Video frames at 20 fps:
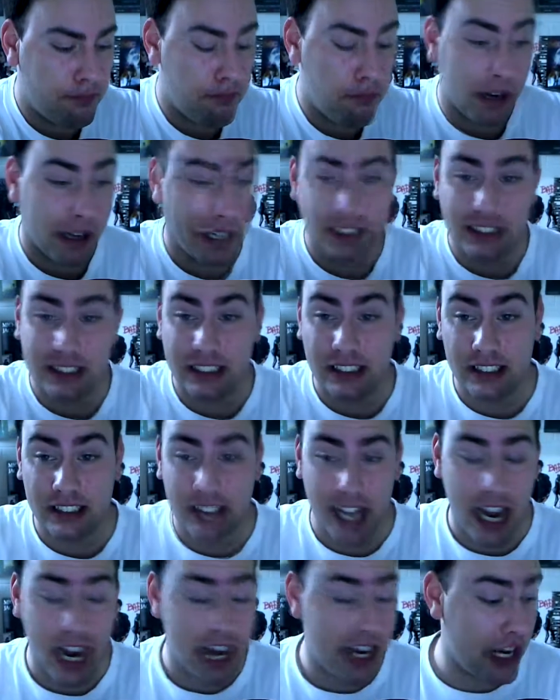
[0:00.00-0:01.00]
but it's a
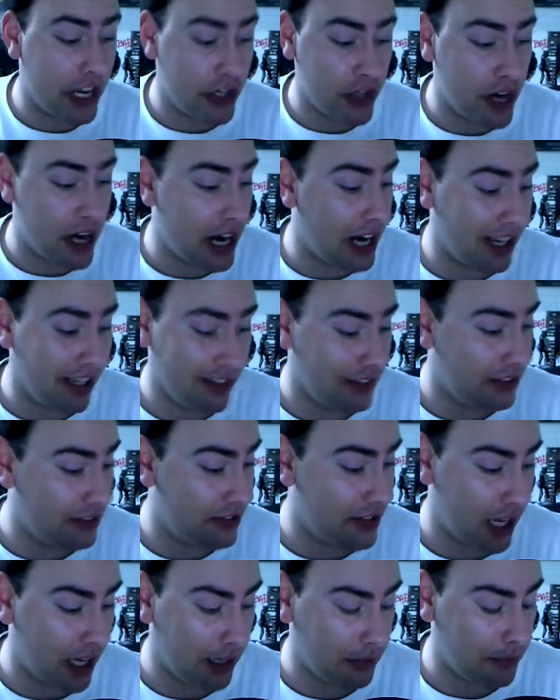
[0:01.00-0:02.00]
standout track in this
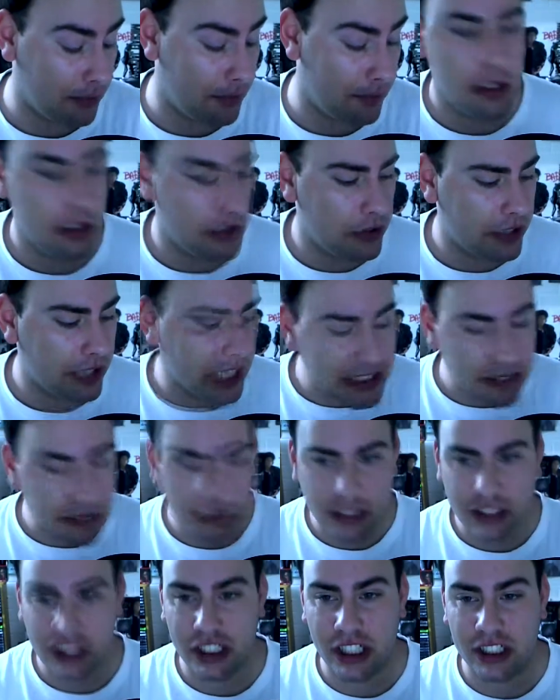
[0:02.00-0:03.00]
album. That's my
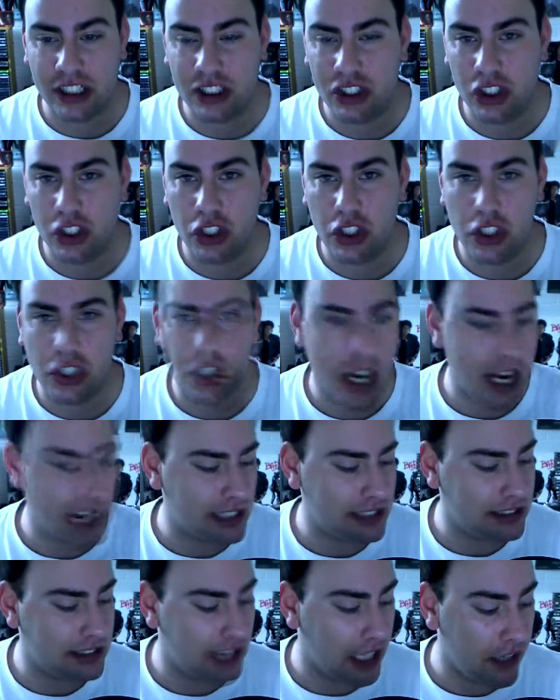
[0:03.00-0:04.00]
suggestion to you
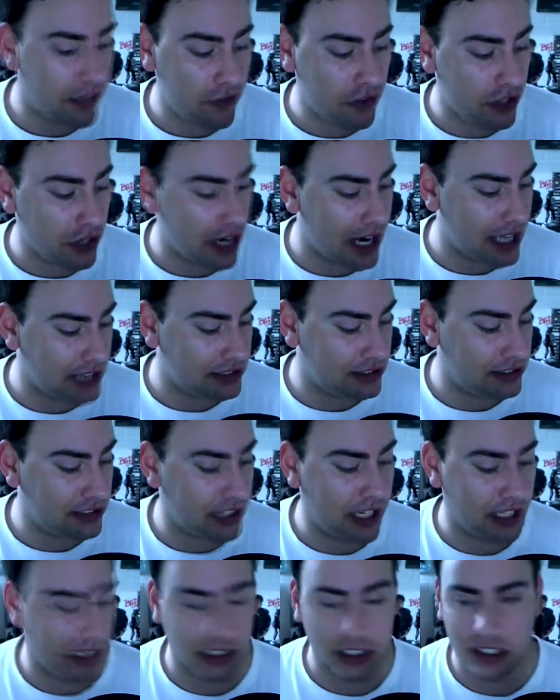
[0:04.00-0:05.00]
guys. If you guys
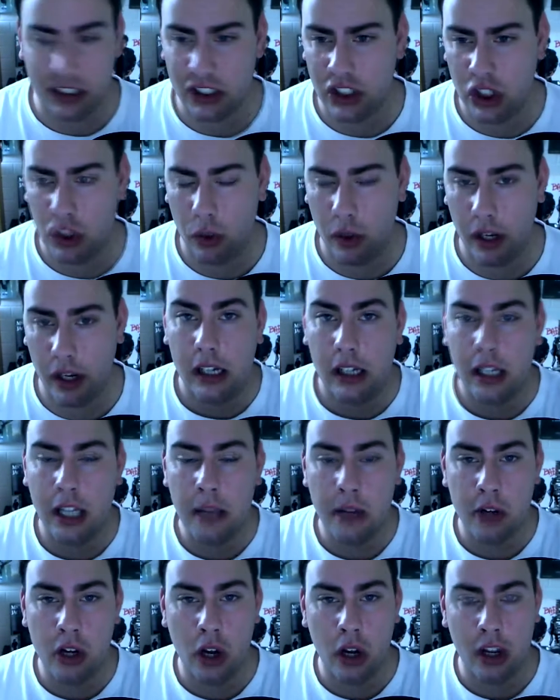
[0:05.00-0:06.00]
take a listen to it, let
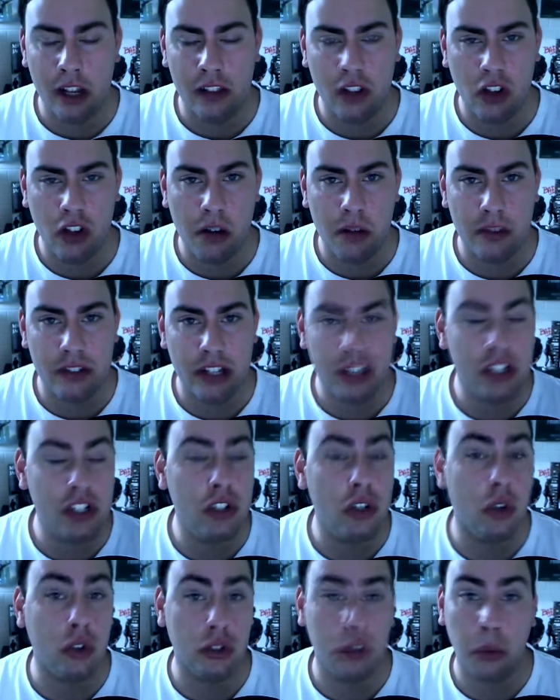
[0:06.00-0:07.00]
me know in the comment section
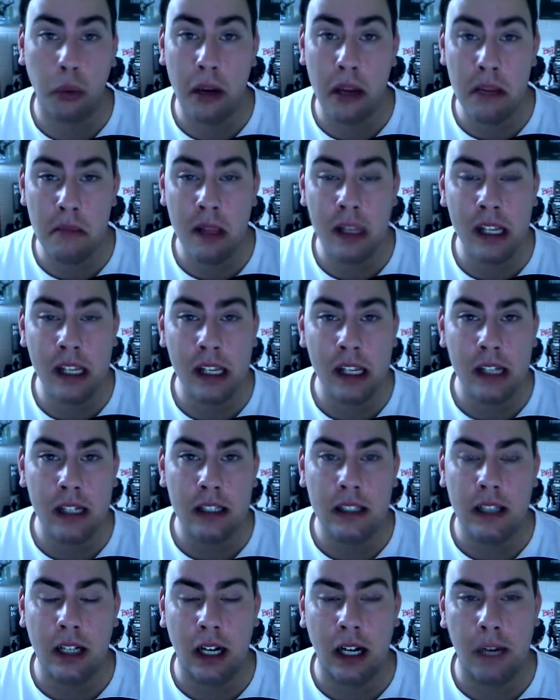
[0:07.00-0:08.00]
or tweet me.
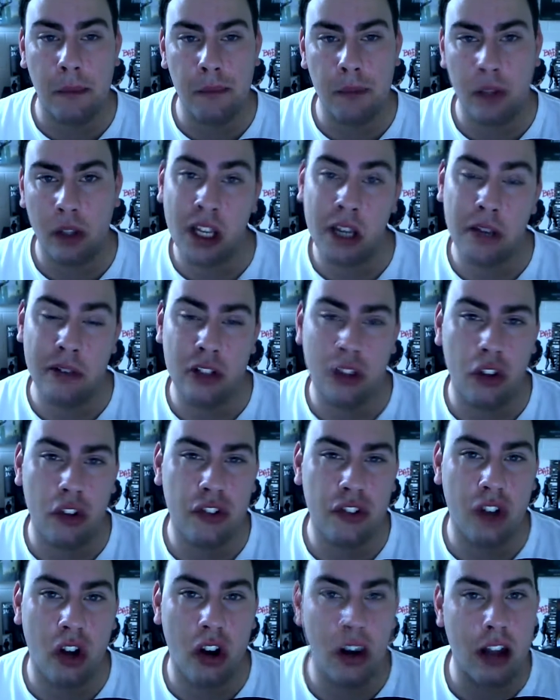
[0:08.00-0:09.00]
link me to the
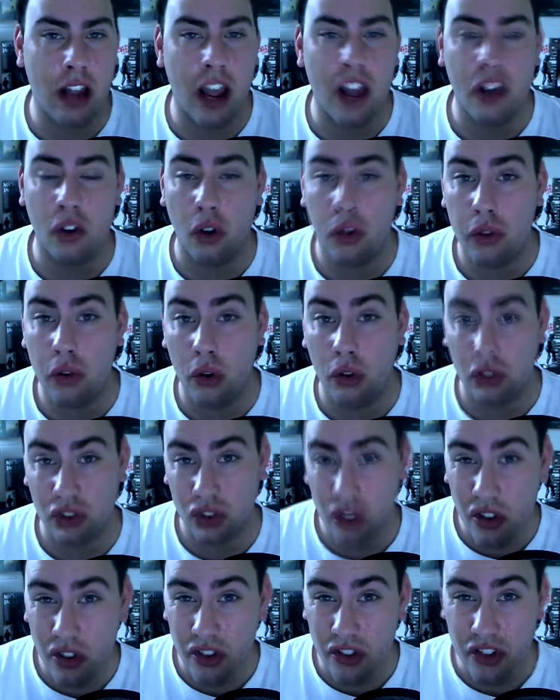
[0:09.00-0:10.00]
song and your thoughts
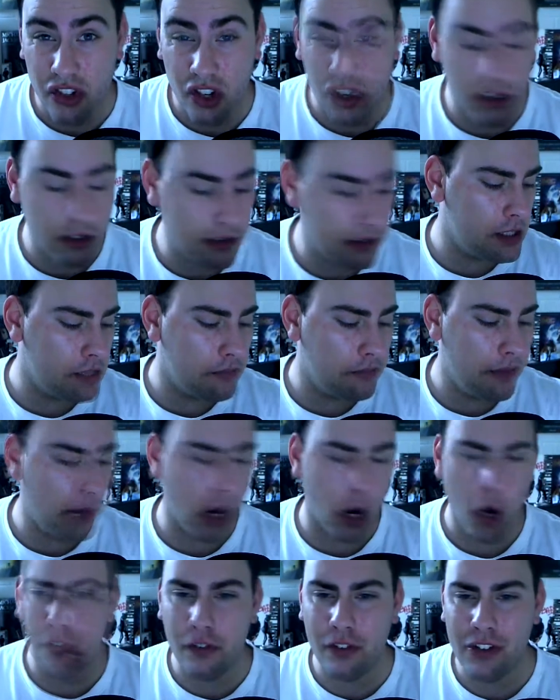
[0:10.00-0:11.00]
to the song. But yeah,
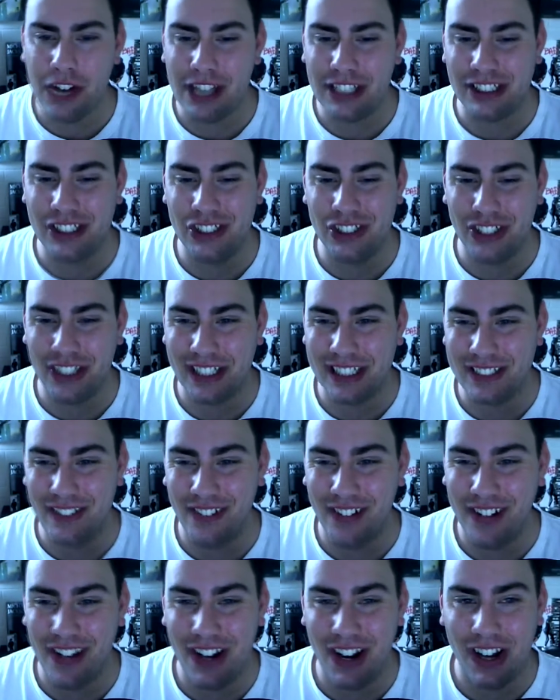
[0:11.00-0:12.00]
hopefully you guys enjoyed this
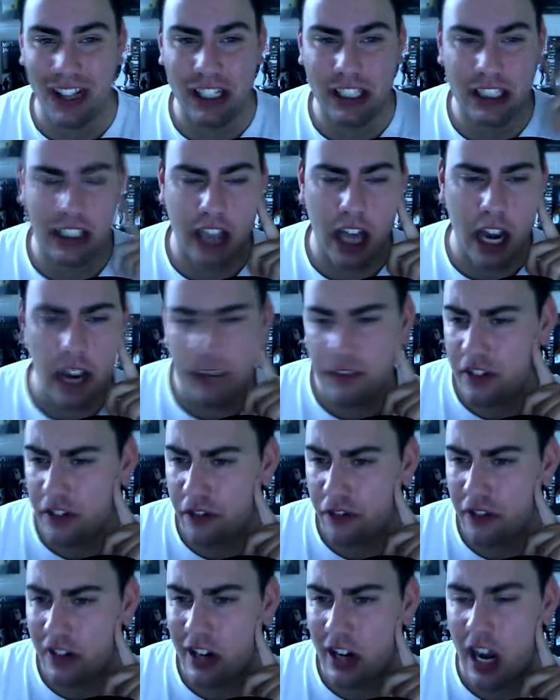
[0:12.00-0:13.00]
video. Kind of
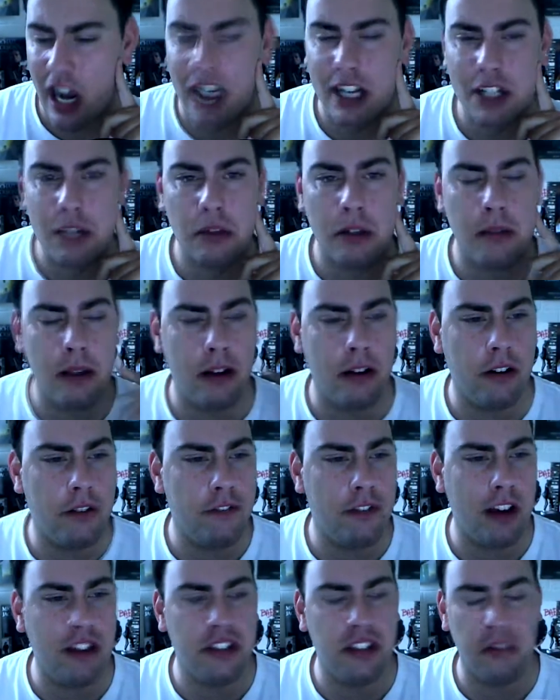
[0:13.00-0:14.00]
different, I just want to be able to
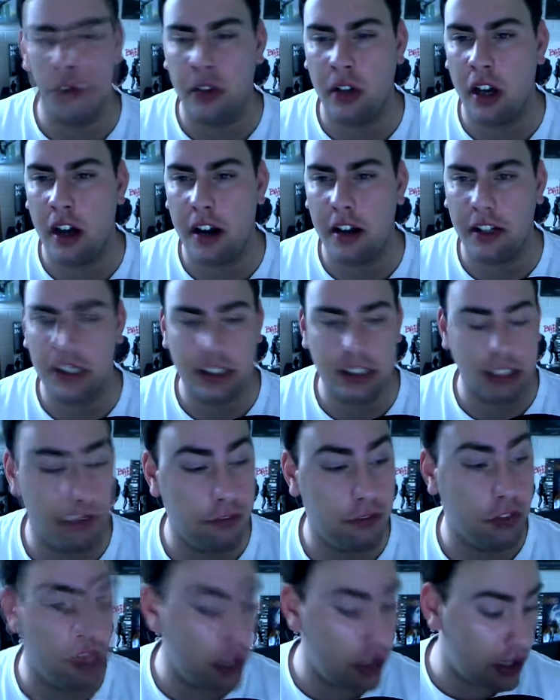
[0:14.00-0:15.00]
find some new artists
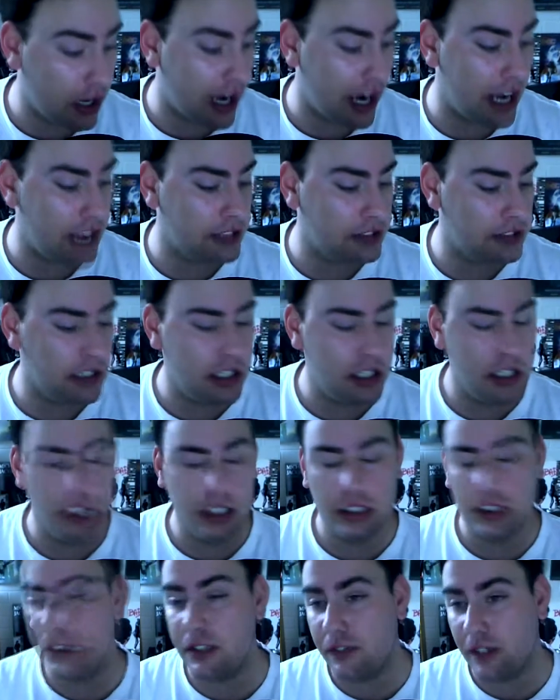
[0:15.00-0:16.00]
for you guys
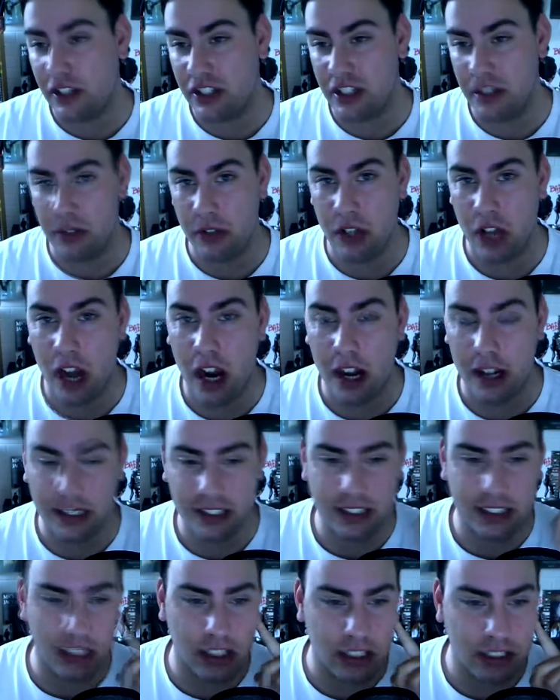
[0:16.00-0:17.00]
to find some new artists
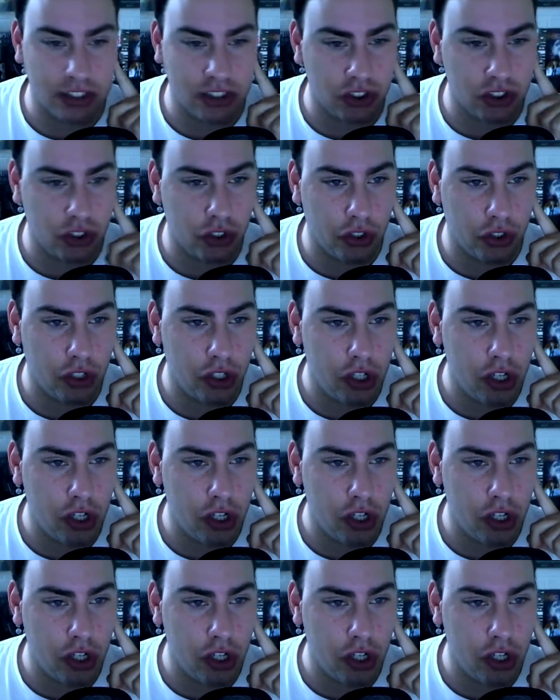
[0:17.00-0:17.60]
to listen to.